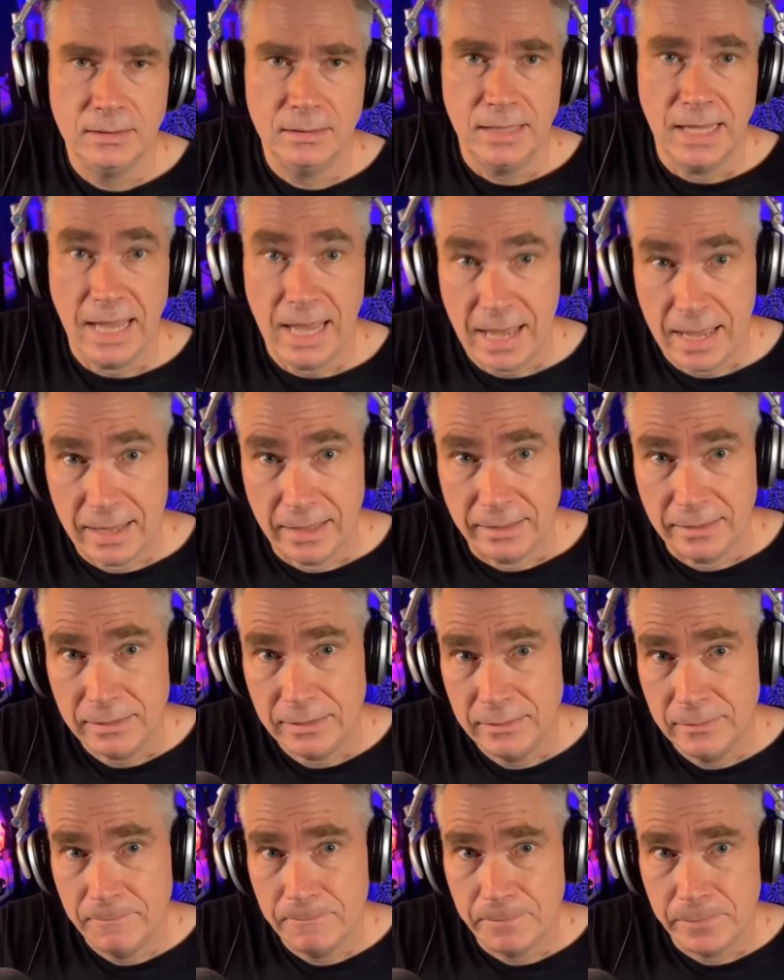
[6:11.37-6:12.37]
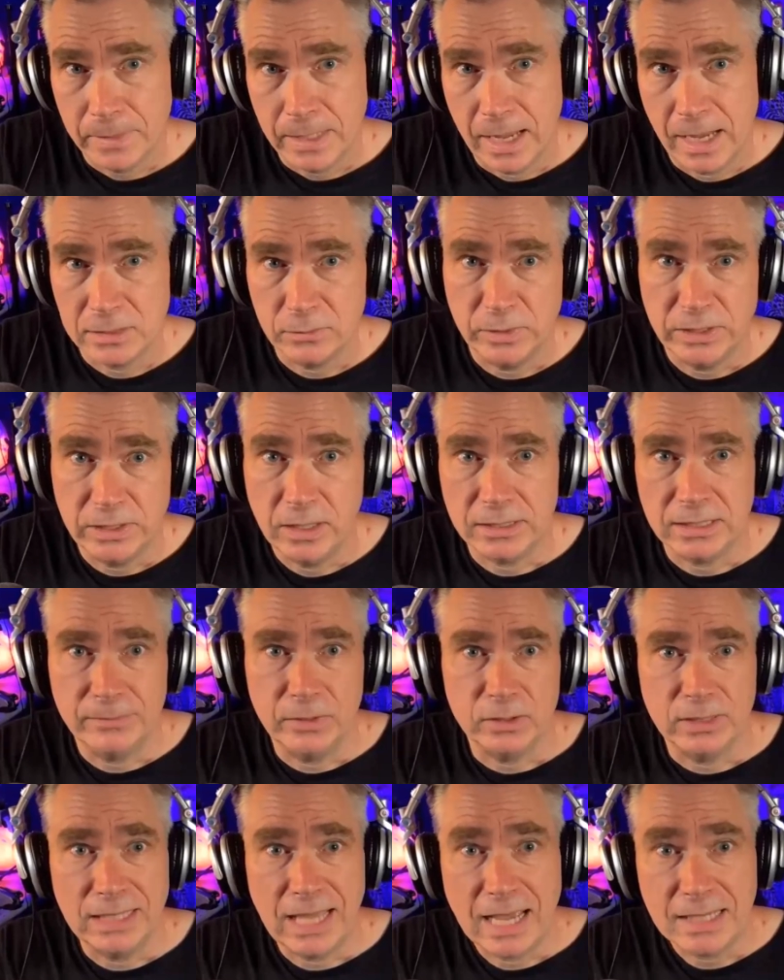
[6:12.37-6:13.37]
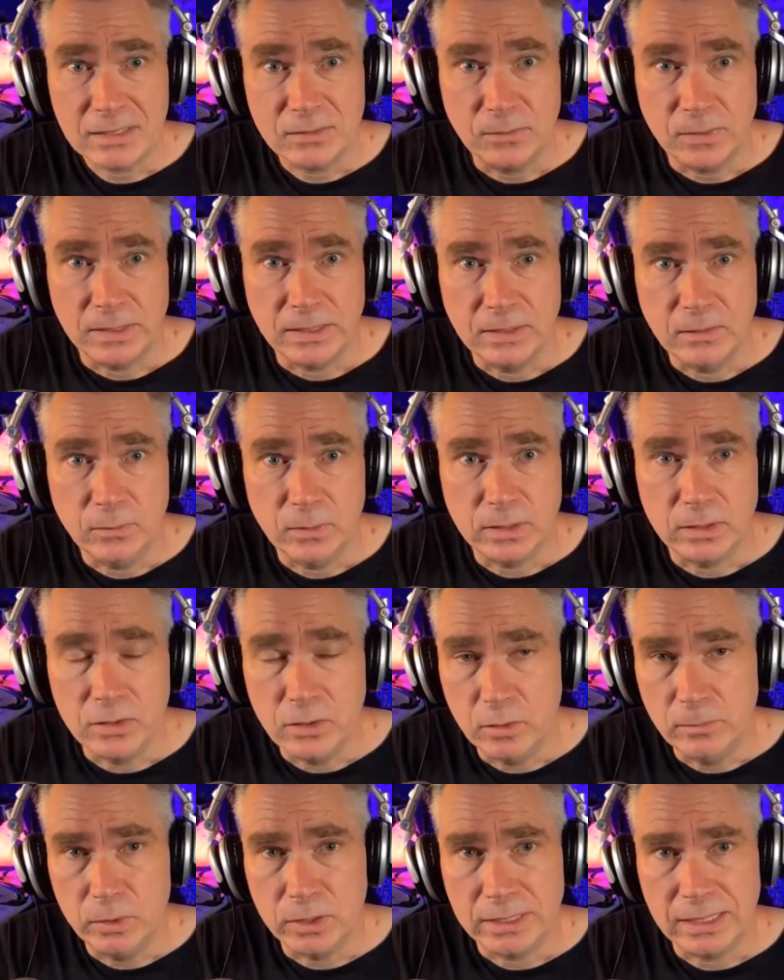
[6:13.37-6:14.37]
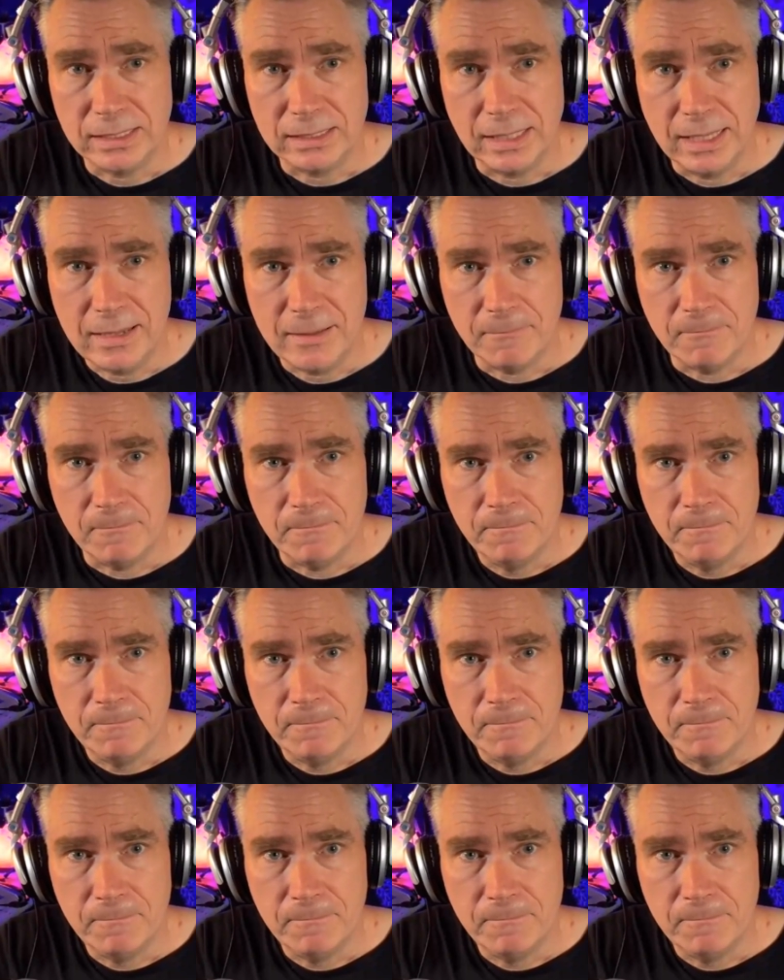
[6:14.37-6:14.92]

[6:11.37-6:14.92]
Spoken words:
And, as we talked about last week with NotebookLM,